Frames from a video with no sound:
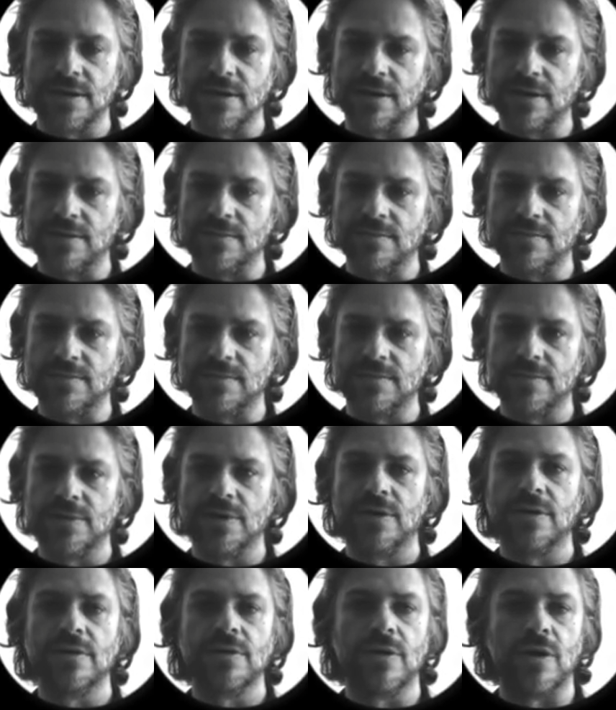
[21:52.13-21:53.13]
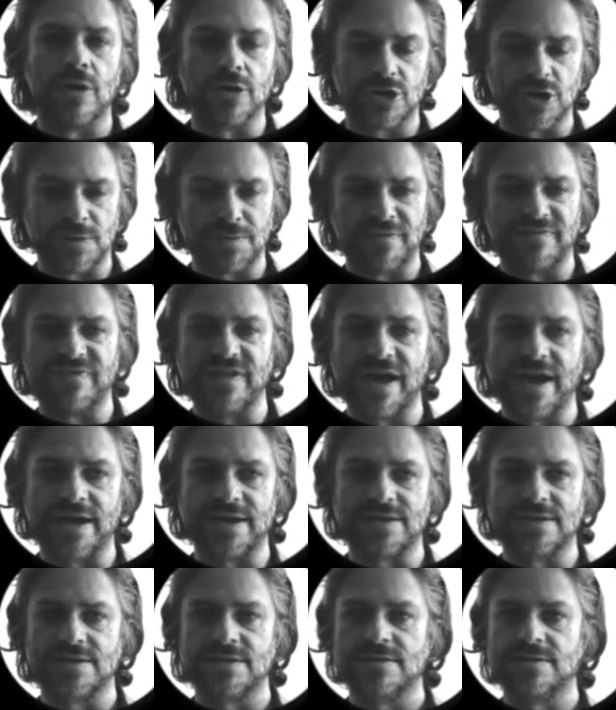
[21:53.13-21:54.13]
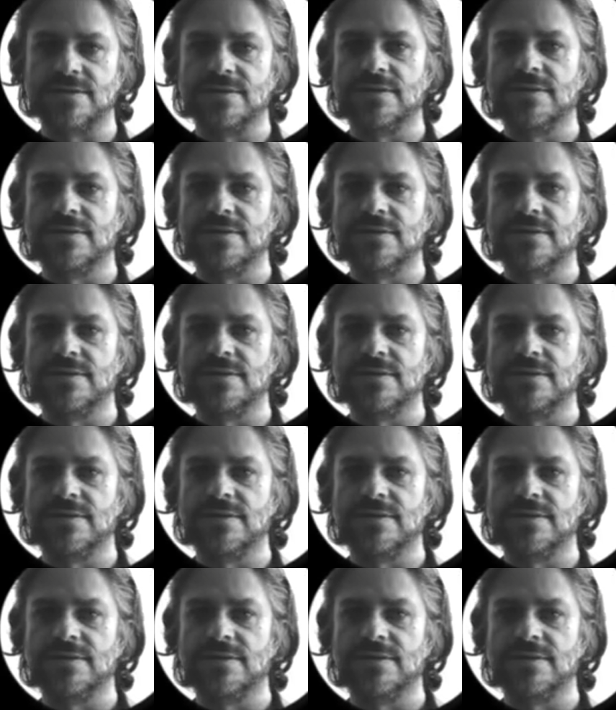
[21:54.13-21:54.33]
on top of that,